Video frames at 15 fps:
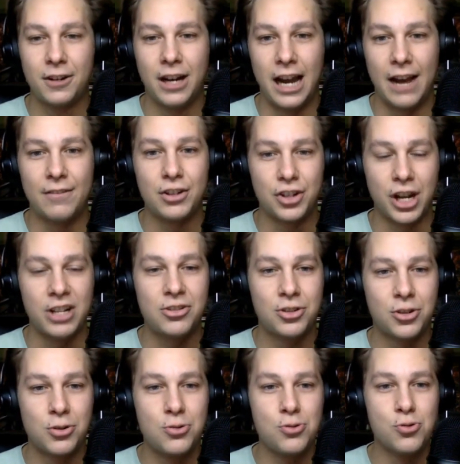have a chance
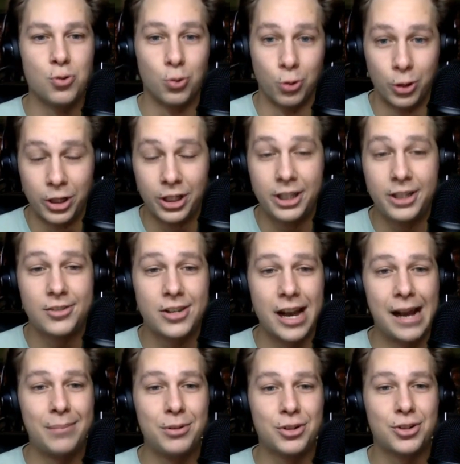to really
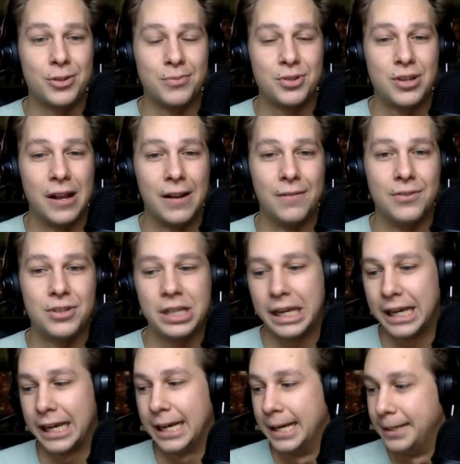establish themselves.
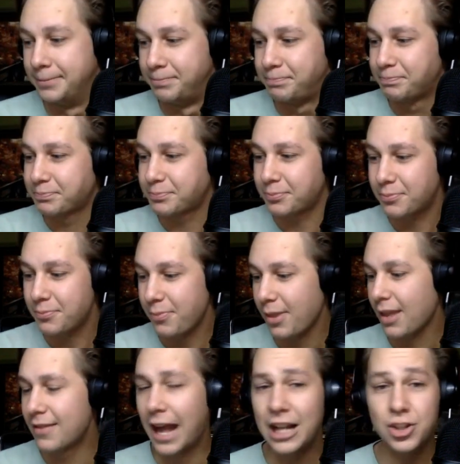And
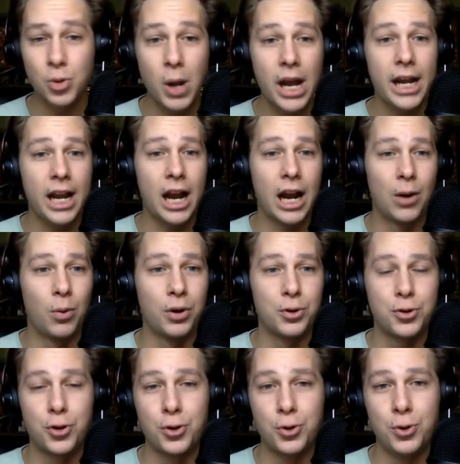that's why I want
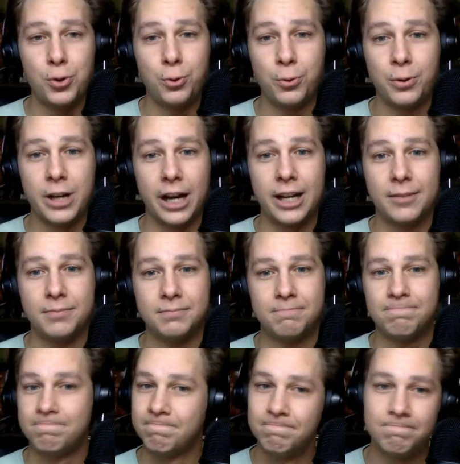to kind of
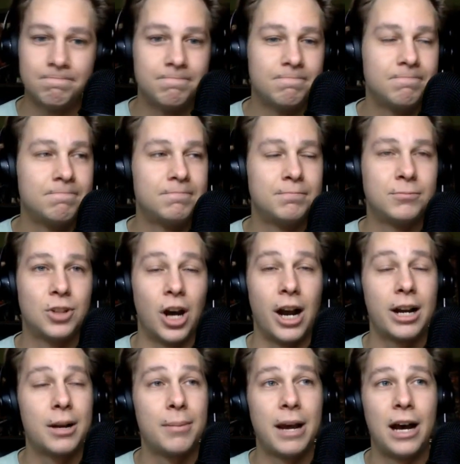
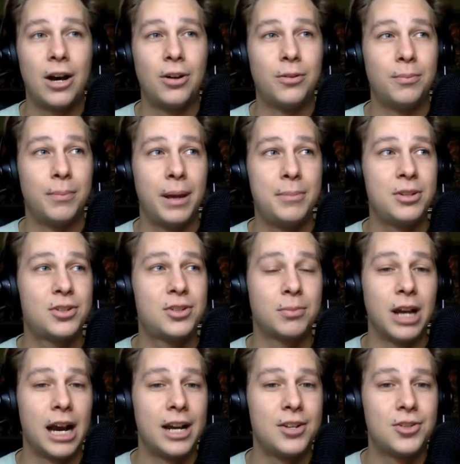talk about maybe some
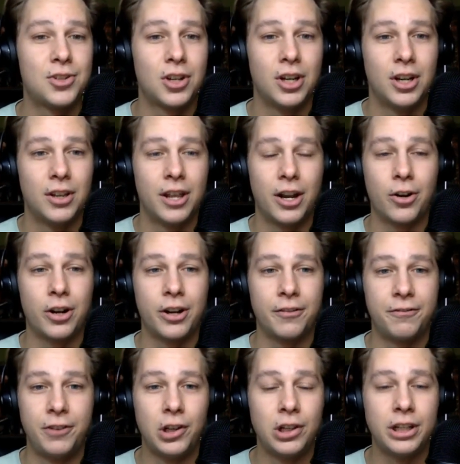guys that are going to
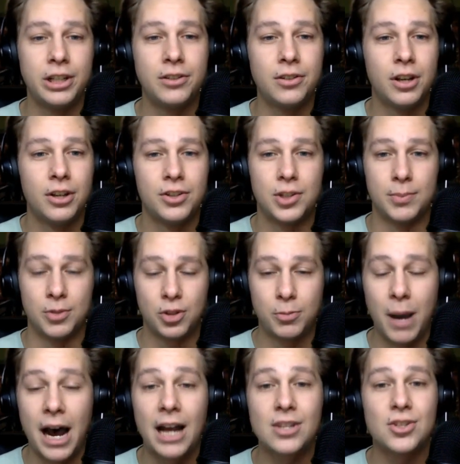fill in some
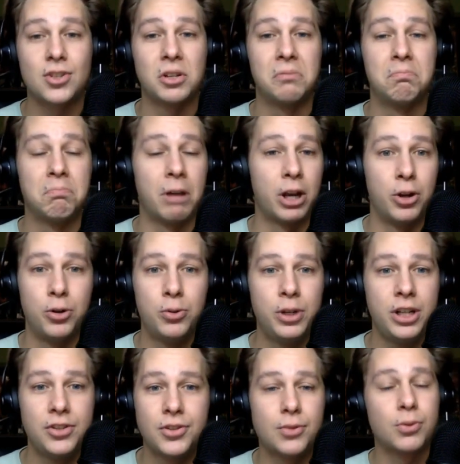spots and who
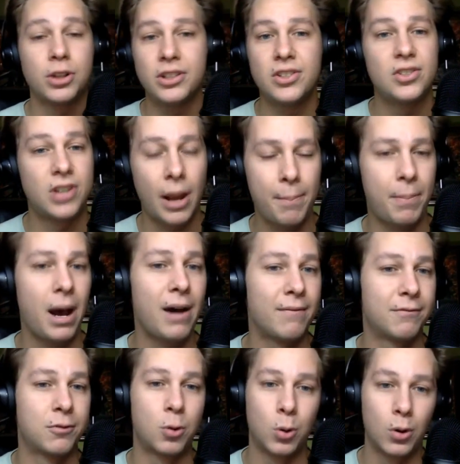needs to really step
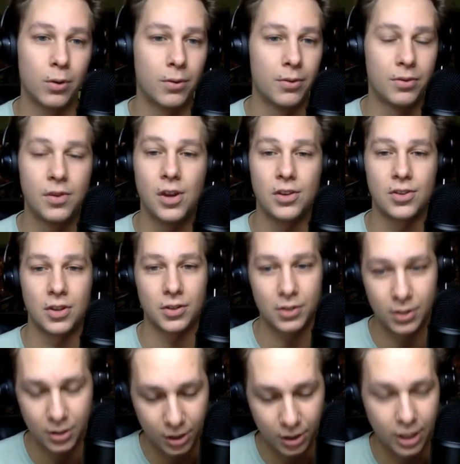up for this
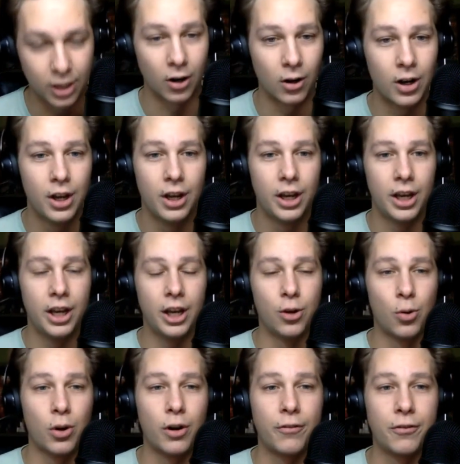year in
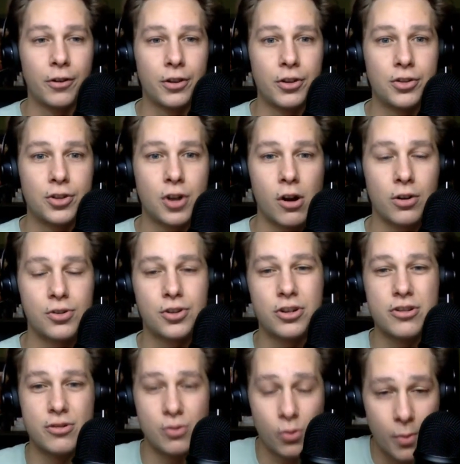order for the Stars
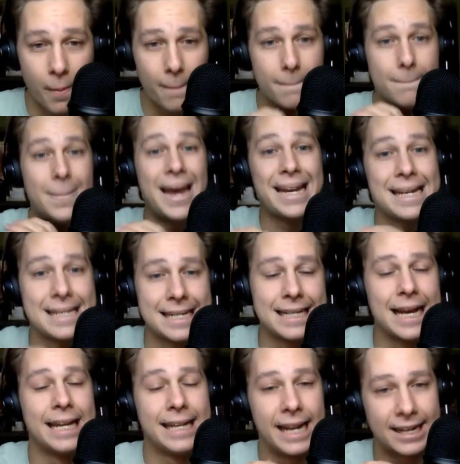to make it to
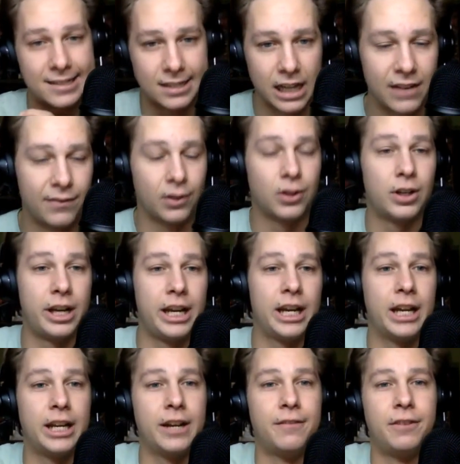that next level
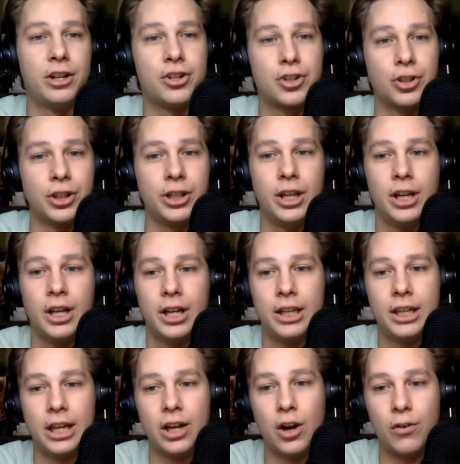and eventually
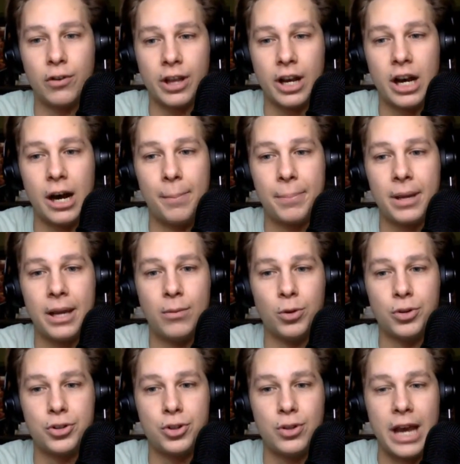get over the hump. And
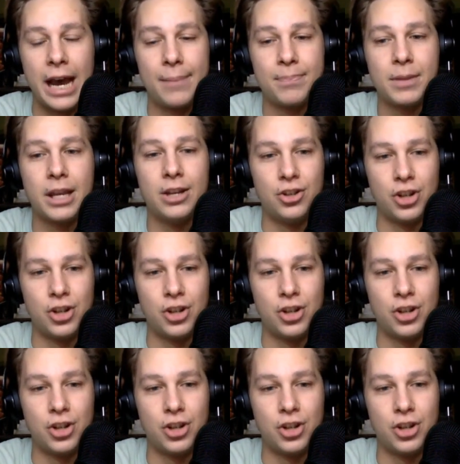we'll do that in